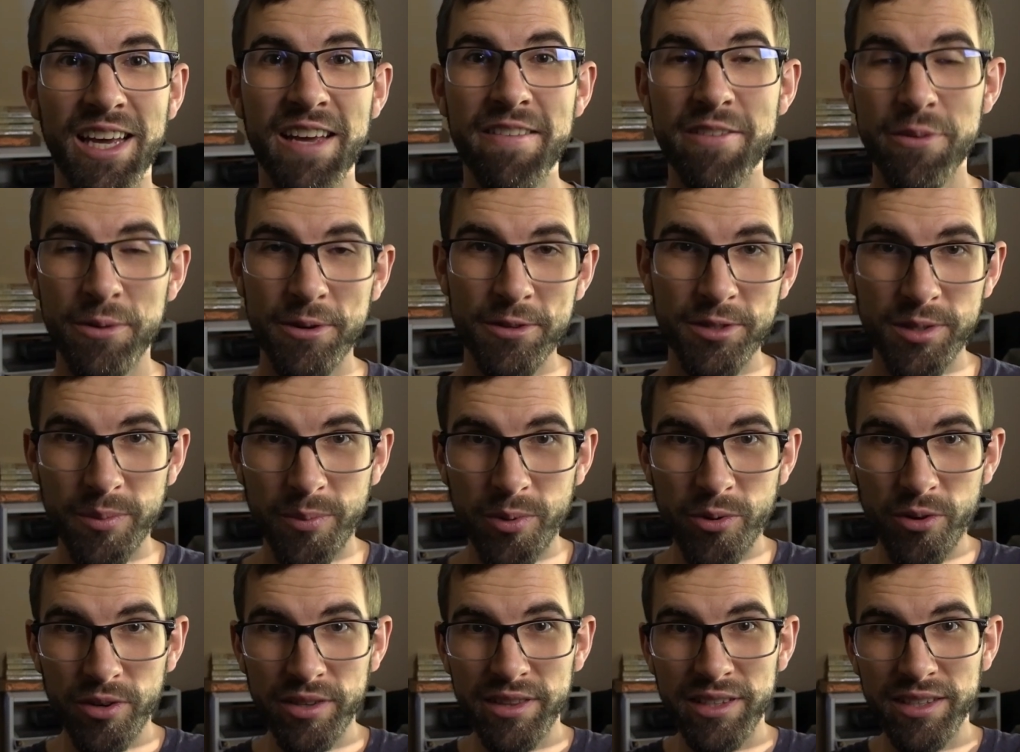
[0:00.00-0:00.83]
If you wanna
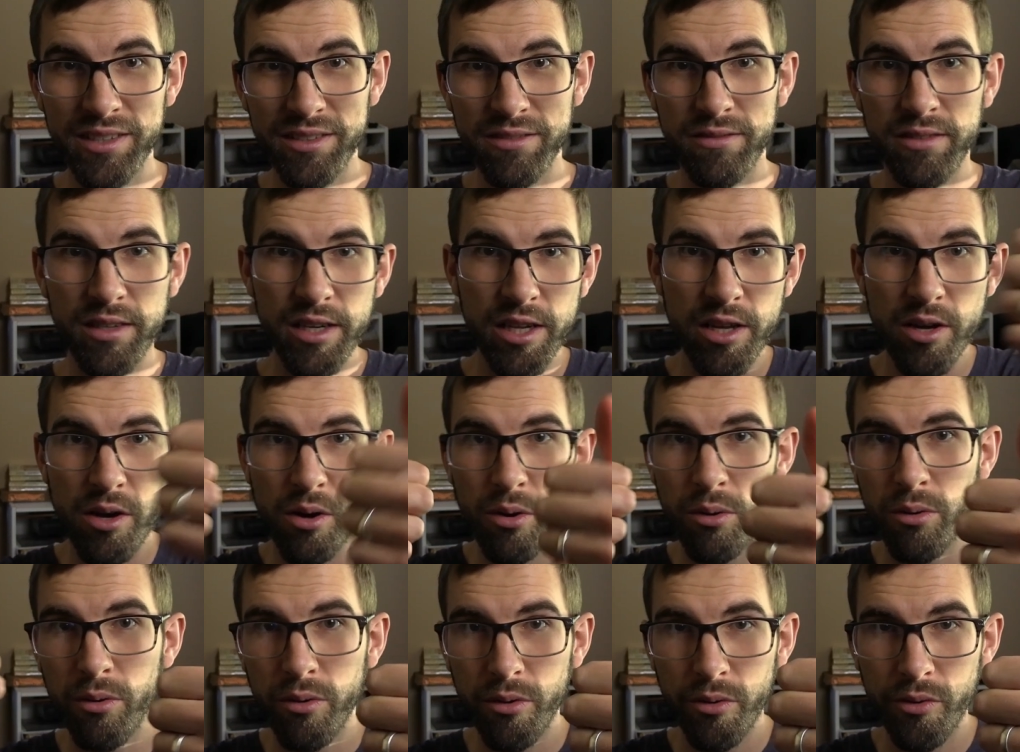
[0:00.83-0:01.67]
support this
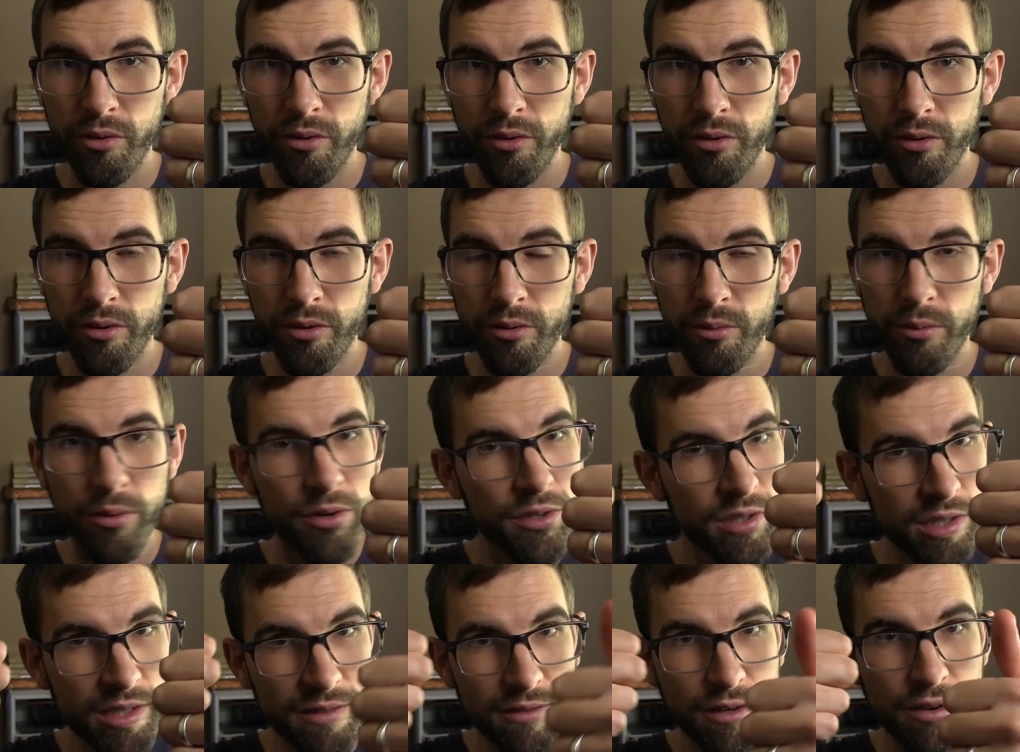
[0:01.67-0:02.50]
video, would
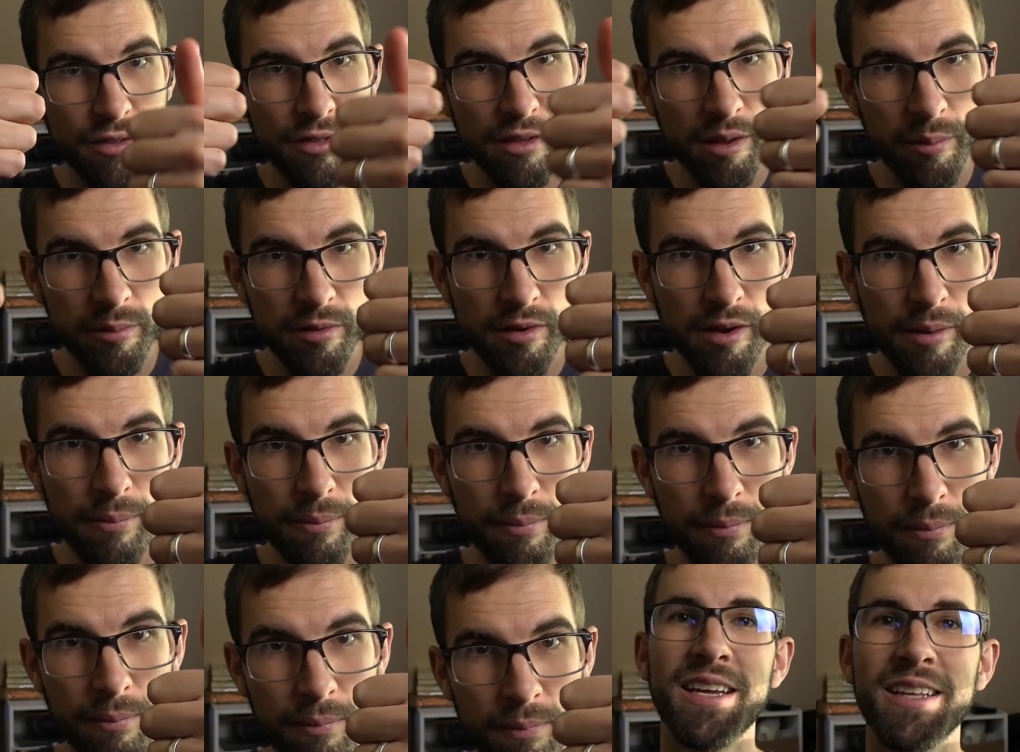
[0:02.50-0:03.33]
you give it a thumbs up?